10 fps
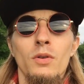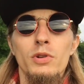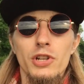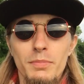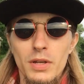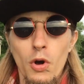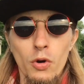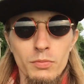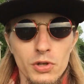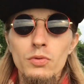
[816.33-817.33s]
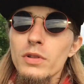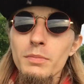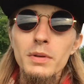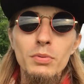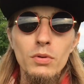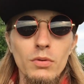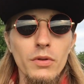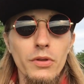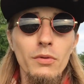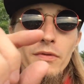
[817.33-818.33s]
we should be homeschooling people
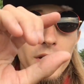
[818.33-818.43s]
through